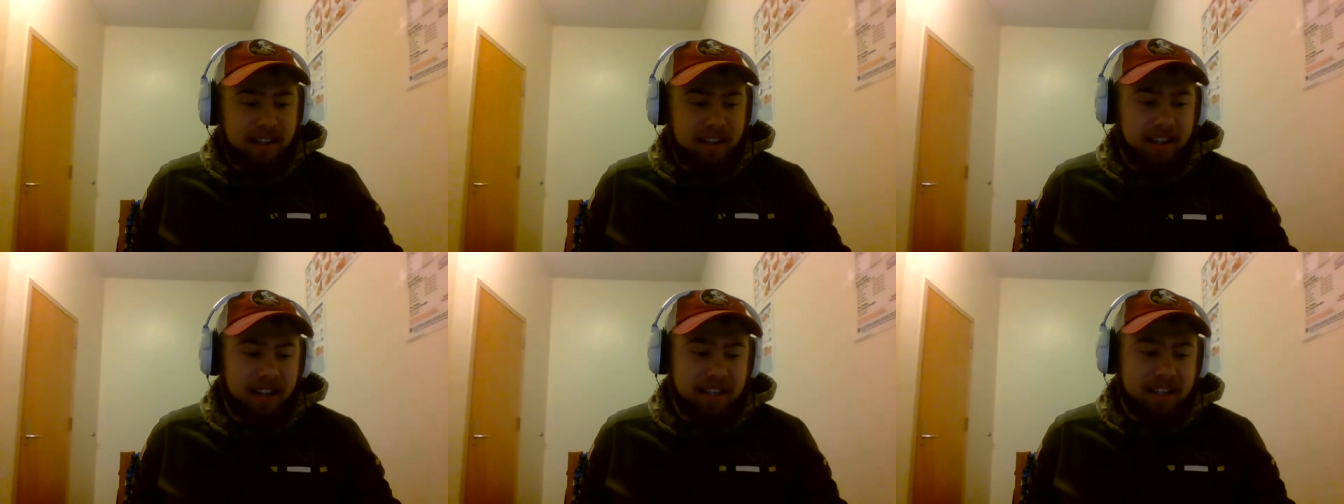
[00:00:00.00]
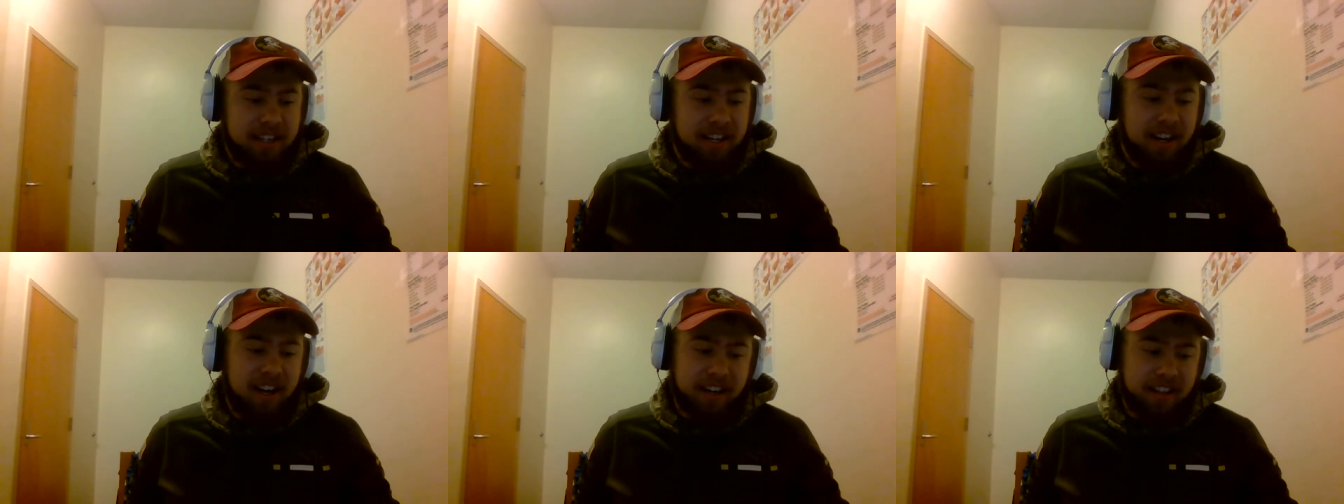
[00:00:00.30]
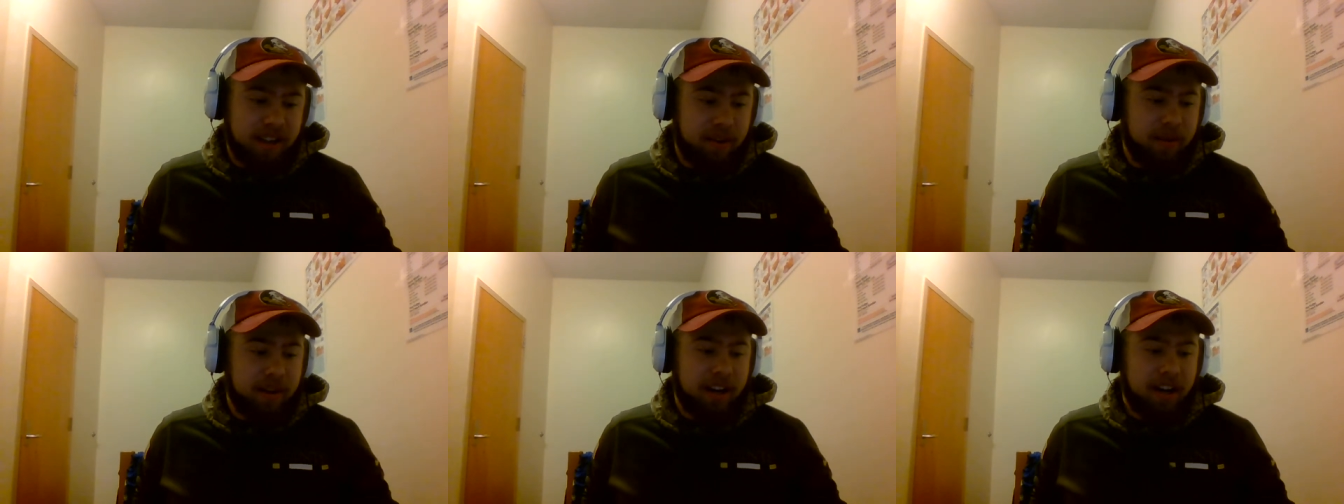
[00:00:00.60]
This year, I
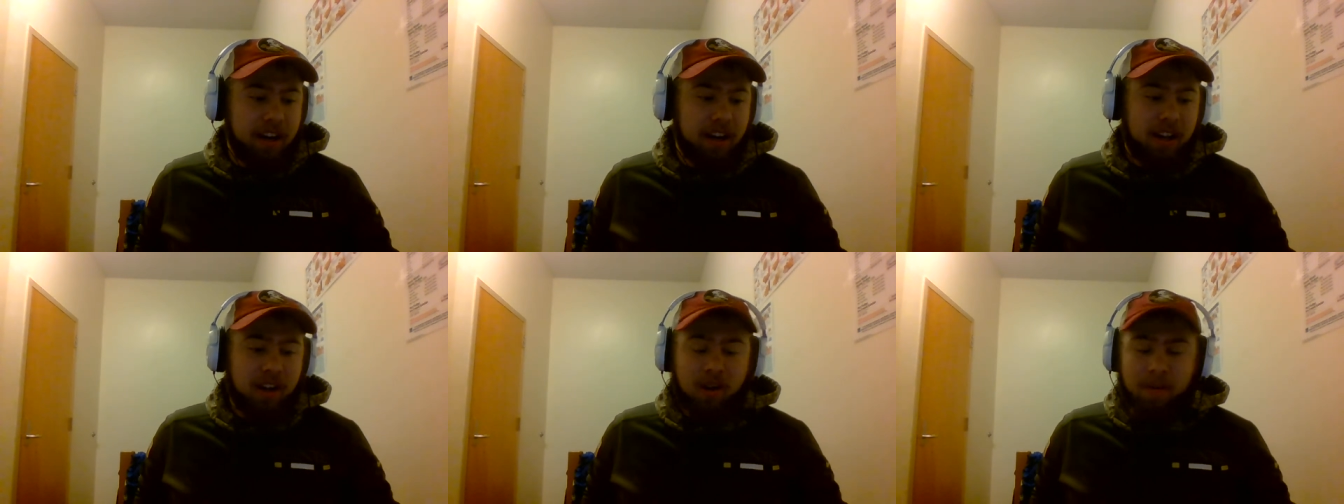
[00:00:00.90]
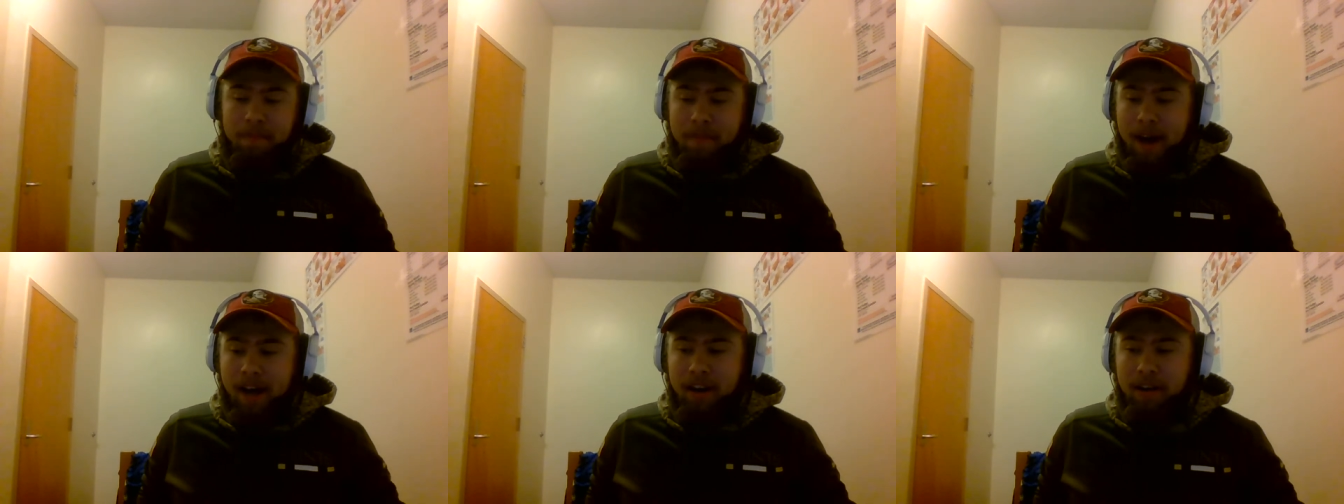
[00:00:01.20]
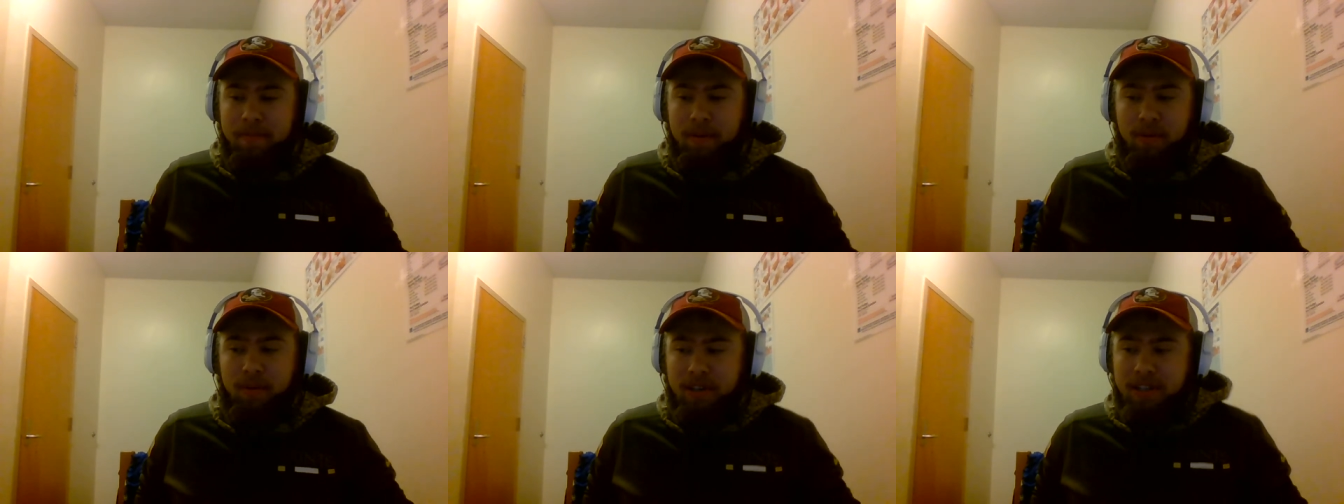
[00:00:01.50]
think we did a little
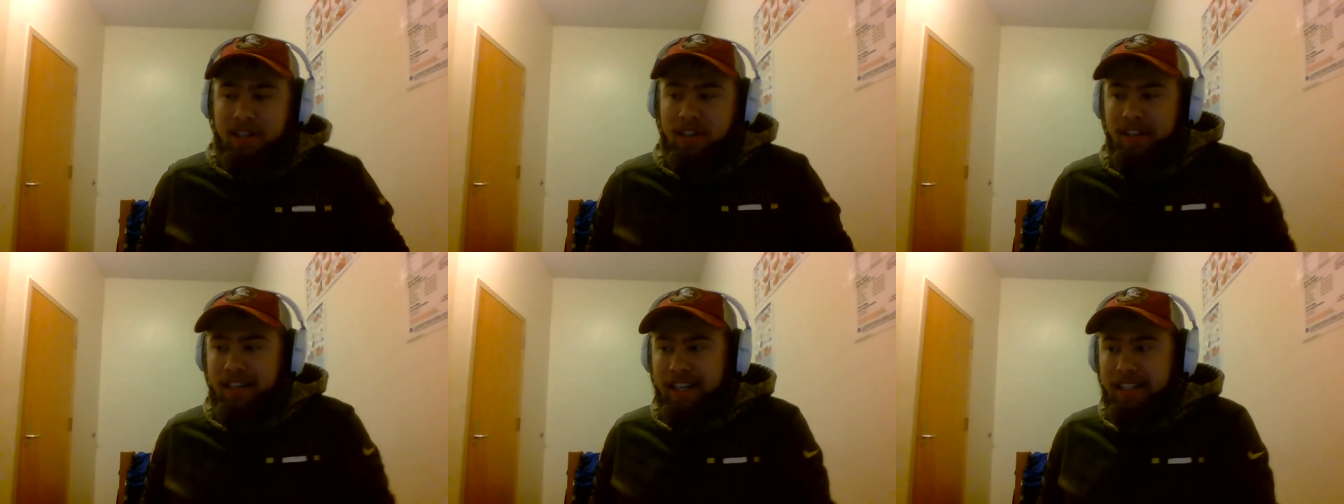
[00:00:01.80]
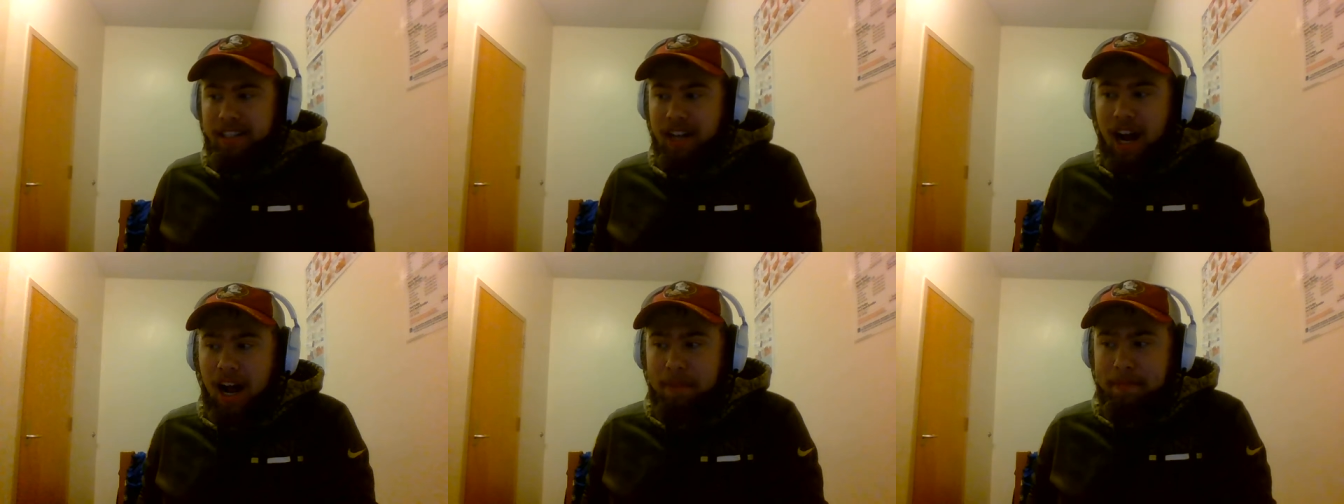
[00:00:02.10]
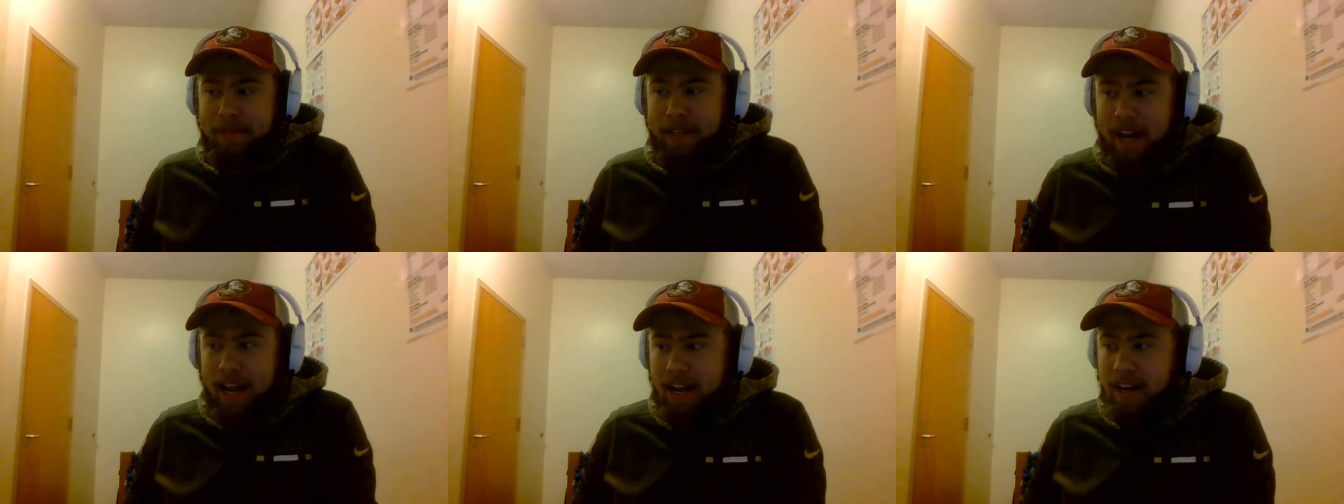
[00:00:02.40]
better, but we're still like
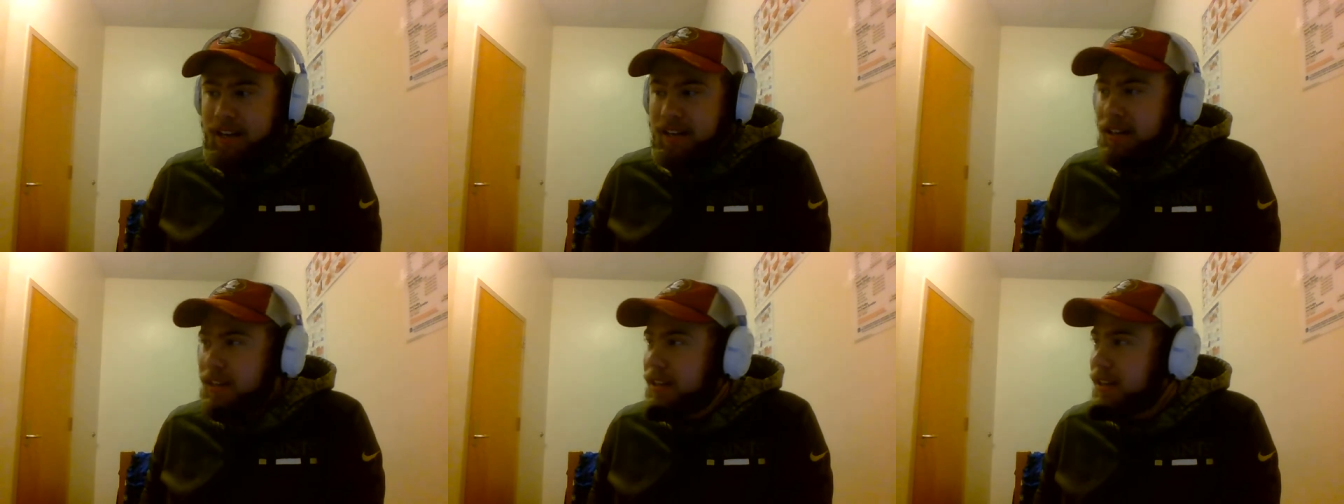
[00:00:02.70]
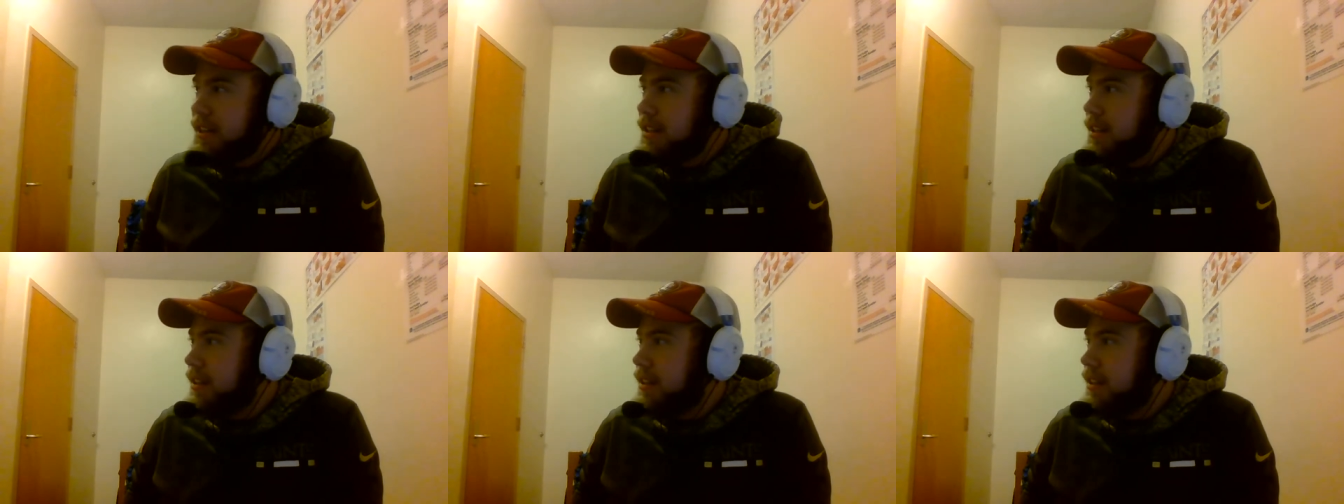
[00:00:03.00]
top 10.